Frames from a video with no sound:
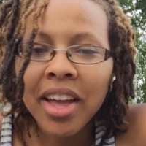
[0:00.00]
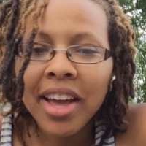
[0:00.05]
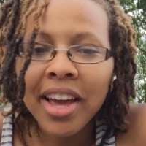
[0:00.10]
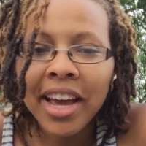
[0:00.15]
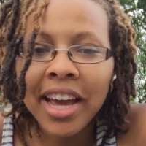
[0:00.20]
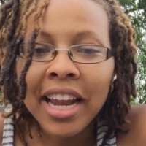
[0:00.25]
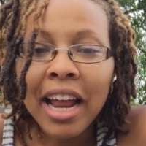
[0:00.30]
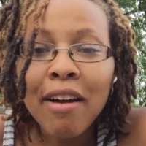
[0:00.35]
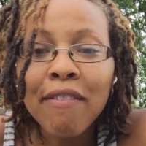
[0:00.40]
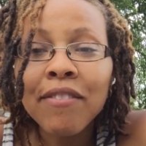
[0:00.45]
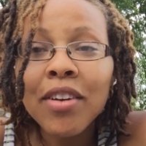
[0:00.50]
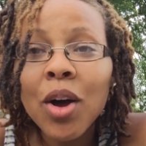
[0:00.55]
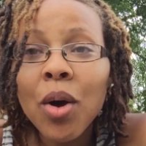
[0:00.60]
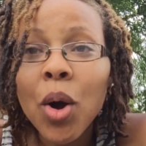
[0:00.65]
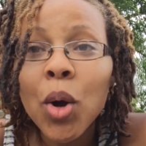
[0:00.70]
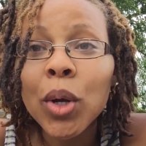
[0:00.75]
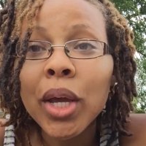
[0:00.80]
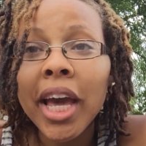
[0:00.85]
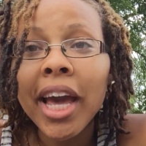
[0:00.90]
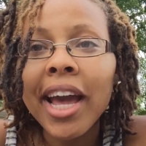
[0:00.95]
And I felt
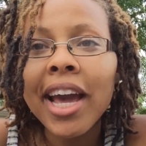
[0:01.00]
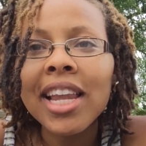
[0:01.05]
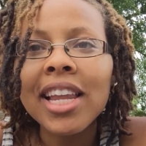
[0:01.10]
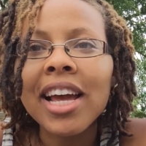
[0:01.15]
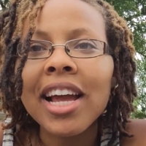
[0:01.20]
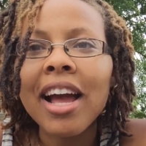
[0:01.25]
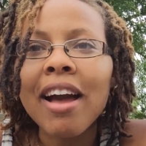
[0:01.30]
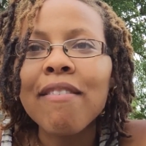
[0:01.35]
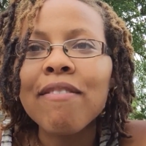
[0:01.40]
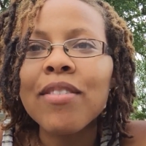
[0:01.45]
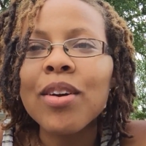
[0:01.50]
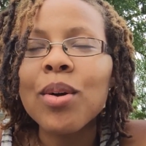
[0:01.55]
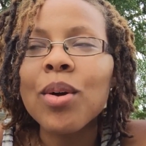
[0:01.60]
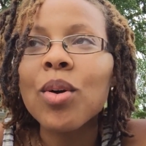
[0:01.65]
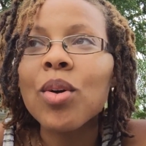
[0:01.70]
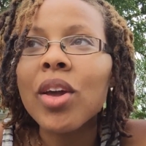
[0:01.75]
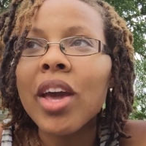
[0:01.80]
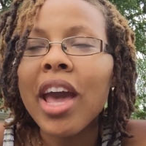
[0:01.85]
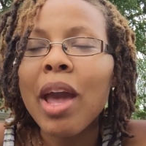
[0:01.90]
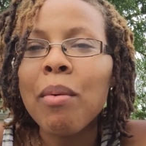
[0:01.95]
okay. I felt
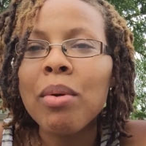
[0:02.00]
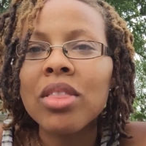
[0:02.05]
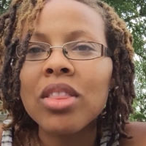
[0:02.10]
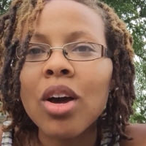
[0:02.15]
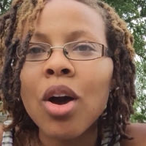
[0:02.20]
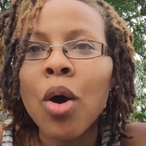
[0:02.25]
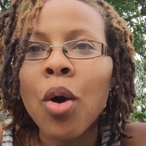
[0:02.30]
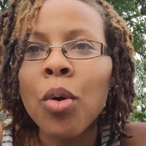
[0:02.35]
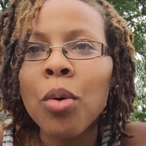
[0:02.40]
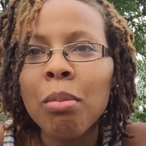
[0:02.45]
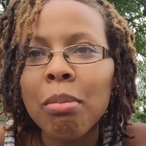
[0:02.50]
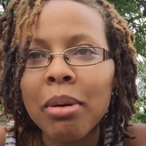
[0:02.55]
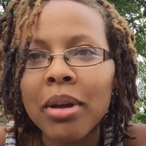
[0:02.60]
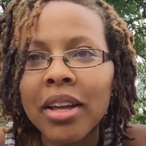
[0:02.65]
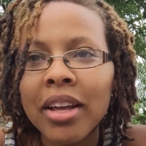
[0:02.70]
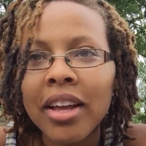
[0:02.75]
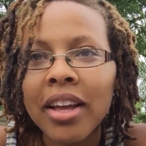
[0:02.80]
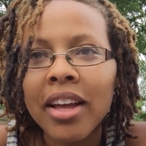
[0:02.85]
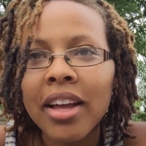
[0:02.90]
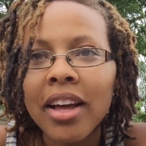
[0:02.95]
okay with the hope
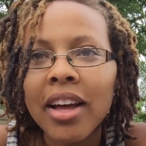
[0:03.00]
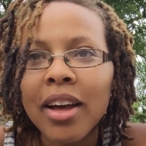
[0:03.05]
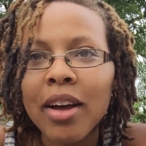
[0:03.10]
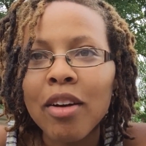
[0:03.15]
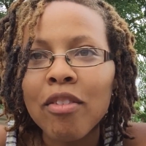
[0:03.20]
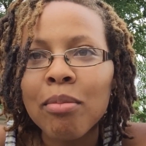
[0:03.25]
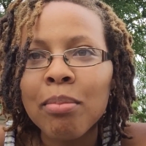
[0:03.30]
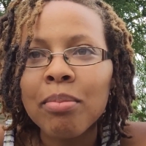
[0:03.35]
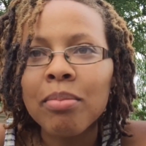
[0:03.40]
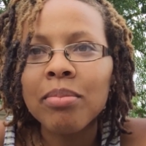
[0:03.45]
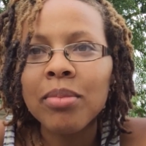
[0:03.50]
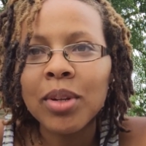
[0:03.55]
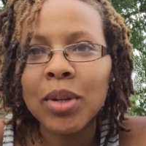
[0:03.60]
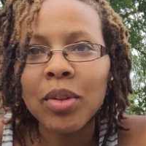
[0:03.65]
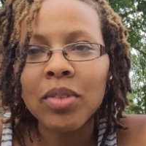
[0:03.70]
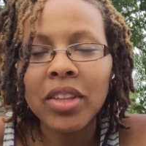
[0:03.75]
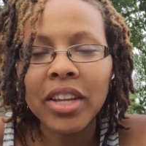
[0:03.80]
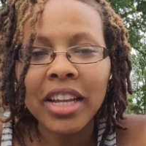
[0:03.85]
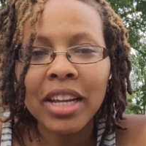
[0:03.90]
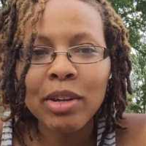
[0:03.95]
of,
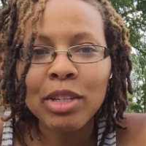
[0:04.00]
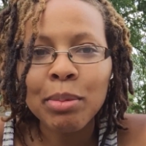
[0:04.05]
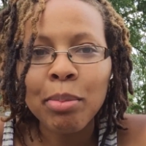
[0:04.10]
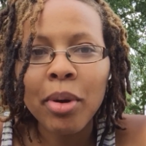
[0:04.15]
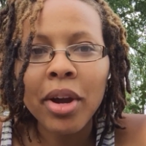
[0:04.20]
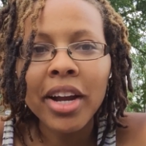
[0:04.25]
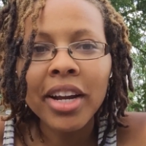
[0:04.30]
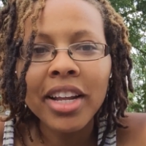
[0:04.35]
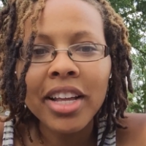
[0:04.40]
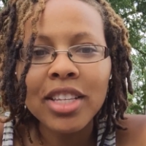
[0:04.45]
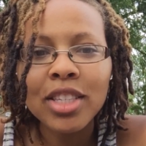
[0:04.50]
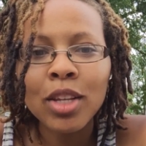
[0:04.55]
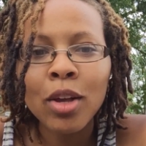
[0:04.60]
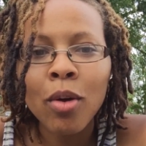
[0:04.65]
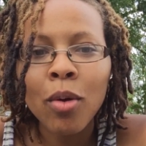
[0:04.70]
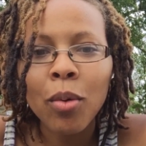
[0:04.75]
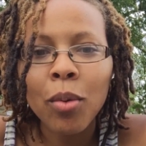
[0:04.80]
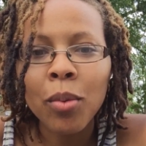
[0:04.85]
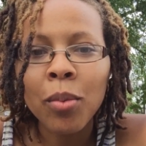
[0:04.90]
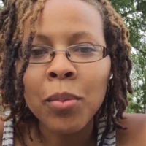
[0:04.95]
thinking I was pregnant.
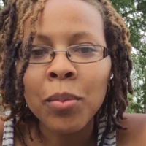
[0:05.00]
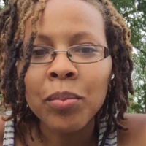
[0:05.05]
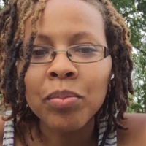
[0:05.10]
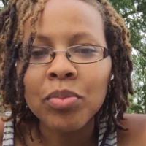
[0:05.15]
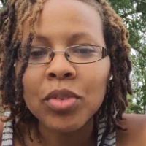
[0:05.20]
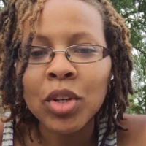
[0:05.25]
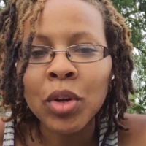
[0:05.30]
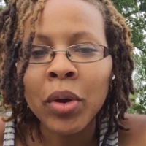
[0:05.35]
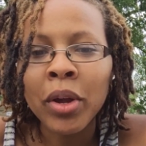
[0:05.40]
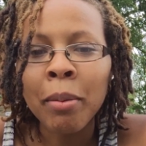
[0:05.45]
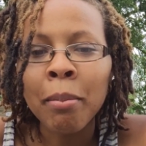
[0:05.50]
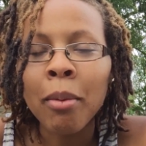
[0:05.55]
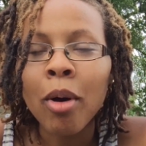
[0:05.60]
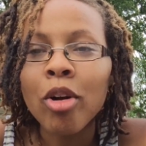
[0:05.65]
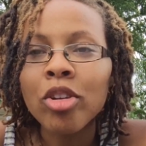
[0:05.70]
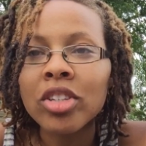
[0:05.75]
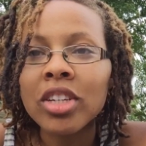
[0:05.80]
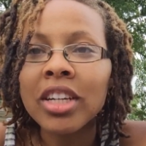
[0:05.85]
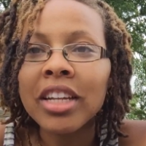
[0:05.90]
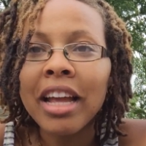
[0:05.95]
So,
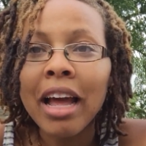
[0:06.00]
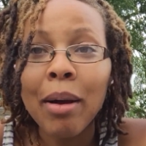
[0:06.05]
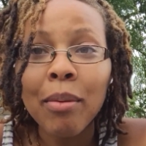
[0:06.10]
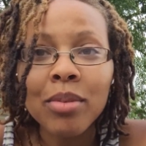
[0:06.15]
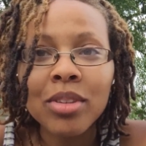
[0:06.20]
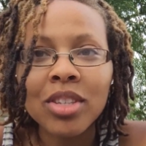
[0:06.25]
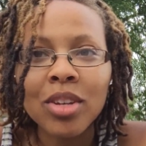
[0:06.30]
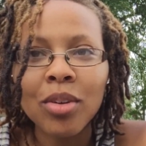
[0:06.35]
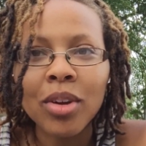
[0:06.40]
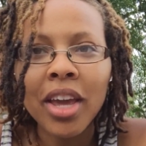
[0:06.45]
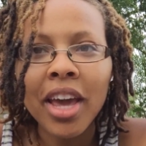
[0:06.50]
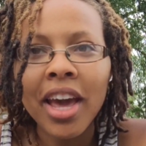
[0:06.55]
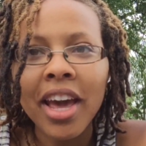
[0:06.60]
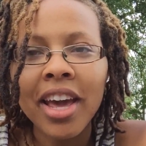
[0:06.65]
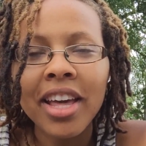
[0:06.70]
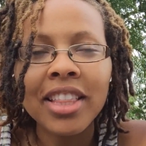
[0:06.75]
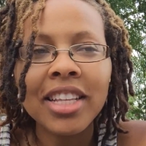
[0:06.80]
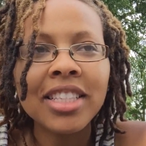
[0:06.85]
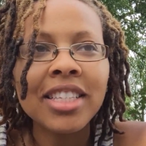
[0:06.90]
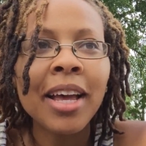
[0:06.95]
emotionally I was
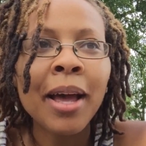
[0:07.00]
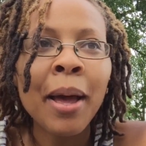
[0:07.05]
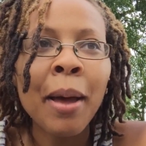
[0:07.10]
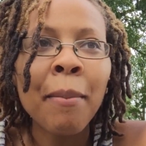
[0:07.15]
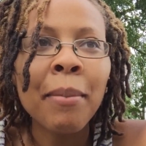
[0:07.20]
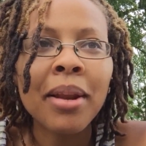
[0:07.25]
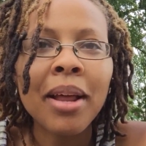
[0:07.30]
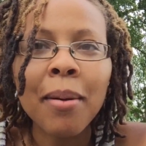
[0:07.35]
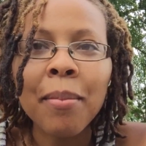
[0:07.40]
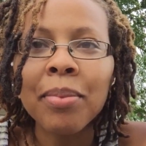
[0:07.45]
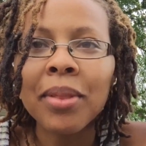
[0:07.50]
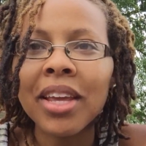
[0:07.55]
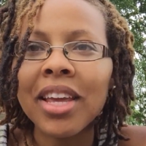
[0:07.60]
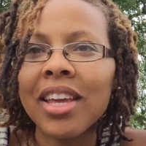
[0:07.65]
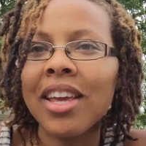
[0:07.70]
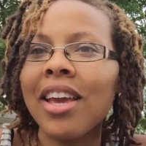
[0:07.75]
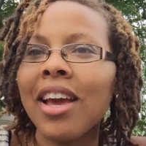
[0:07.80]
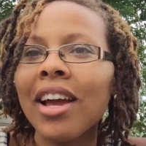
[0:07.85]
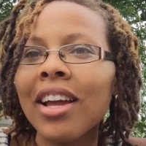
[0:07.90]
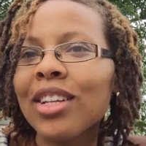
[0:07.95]
okay at the time. And I'm
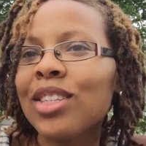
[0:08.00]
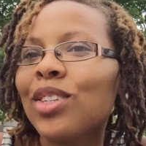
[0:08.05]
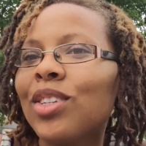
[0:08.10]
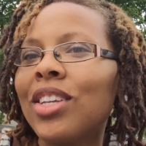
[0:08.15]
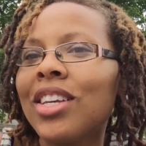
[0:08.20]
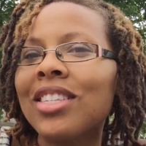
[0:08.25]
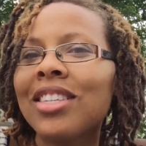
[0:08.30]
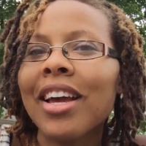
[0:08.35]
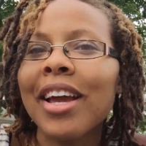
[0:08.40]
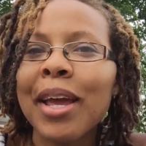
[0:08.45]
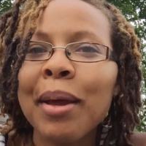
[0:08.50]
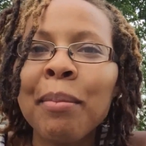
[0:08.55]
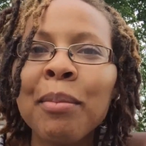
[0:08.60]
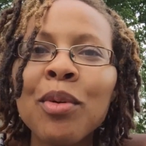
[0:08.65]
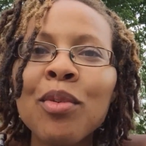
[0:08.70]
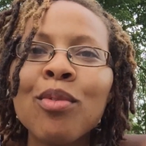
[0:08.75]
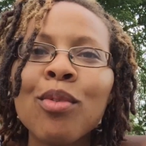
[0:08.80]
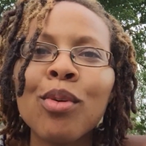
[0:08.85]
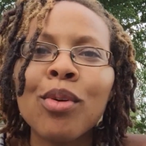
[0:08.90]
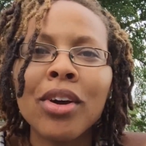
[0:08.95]
thinking, I could do this. I can
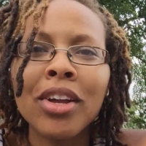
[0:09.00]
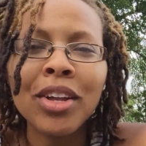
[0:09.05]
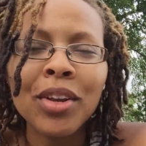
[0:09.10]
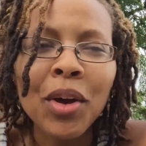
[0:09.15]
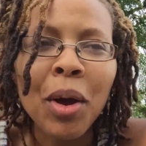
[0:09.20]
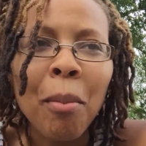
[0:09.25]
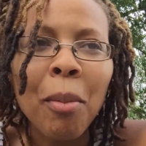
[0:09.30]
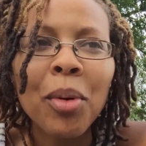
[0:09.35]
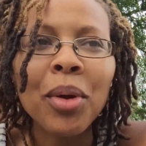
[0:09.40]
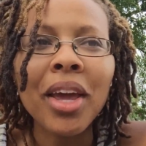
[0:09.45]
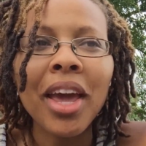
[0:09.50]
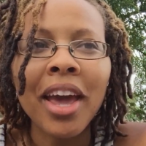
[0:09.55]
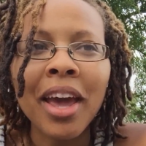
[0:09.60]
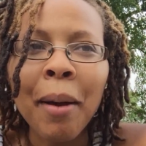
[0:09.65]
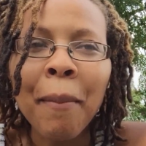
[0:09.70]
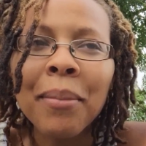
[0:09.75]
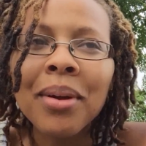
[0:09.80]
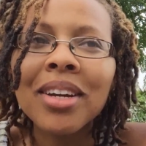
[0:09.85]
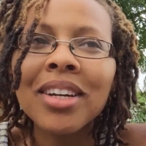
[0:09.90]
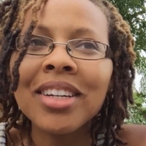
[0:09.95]
move on. I'm okay.
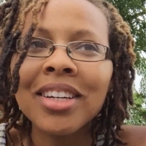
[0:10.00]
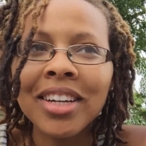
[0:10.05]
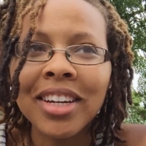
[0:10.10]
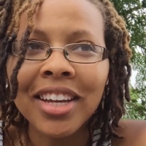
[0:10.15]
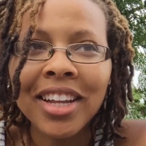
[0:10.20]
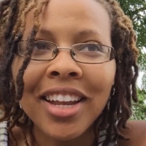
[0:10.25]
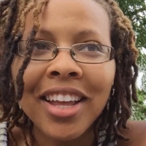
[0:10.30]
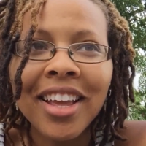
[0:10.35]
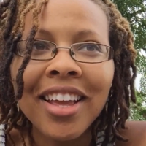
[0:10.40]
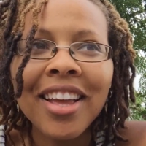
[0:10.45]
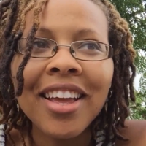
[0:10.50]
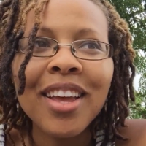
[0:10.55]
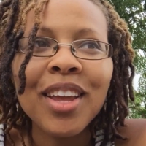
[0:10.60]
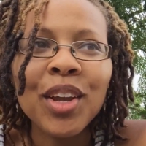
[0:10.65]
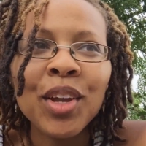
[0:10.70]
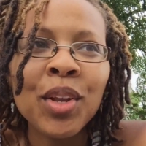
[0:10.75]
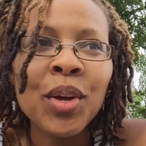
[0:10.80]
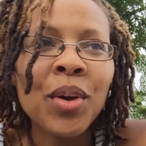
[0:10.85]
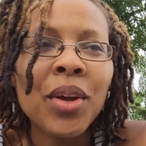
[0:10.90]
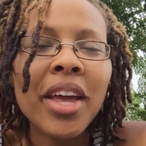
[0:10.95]
I'm good.
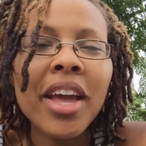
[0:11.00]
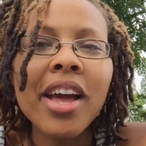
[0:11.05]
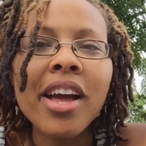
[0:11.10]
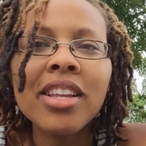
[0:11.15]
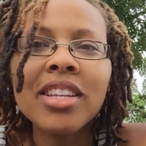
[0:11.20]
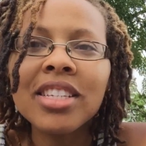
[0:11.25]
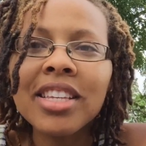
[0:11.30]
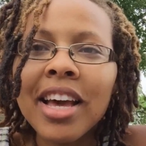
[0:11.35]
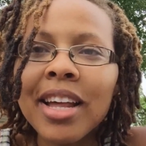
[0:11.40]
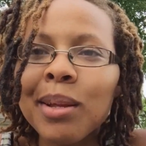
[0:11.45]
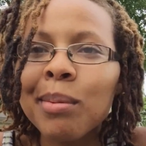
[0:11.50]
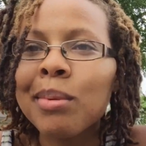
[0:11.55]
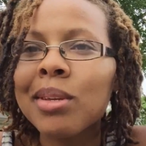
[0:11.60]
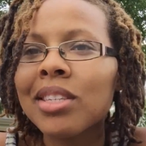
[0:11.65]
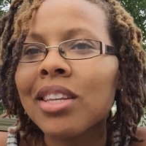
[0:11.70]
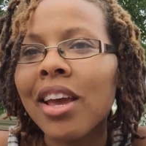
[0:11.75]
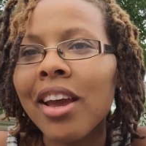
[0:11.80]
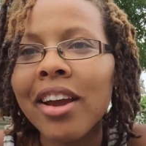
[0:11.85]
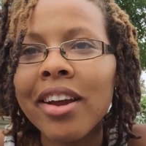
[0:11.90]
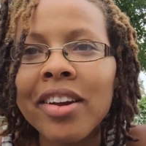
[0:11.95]
Yeah, I just had a
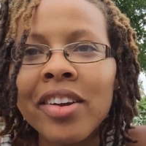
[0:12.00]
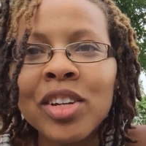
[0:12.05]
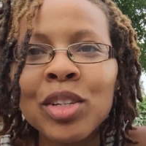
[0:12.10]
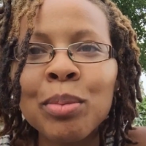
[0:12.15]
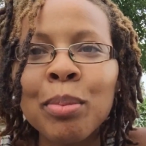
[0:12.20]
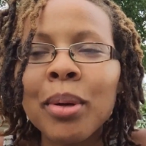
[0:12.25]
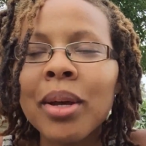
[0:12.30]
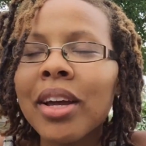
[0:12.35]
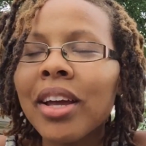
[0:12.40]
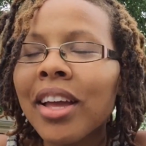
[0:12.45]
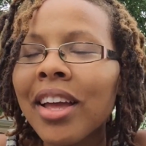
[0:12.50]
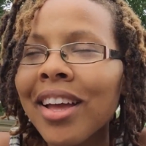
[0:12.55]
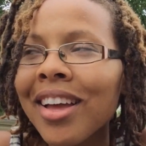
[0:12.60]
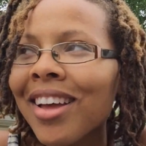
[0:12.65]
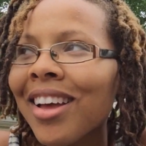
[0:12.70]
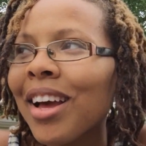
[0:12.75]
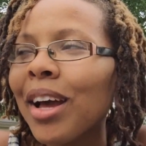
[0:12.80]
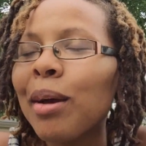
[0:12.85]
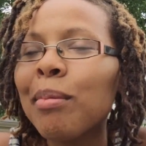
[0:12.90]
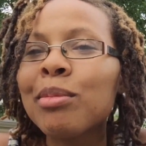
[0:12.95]
miscarriage, but
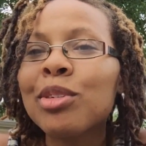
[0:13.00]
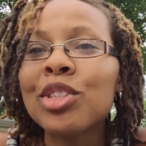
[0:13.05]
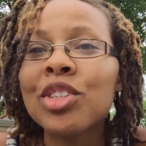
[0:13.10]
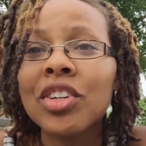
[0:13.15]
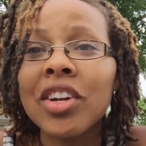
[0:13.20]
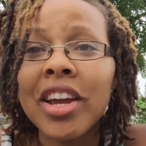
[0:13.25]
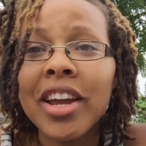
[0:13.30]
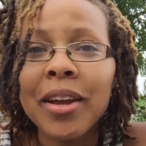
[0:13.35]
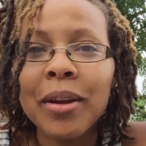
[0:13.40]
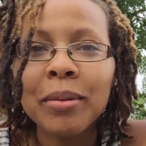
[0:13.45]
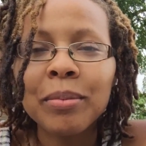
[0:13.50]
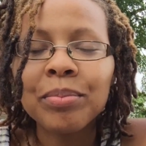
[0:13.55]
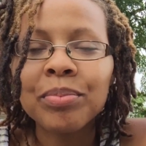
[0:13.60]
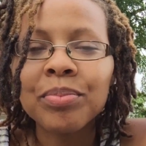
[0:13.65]
I'm straight.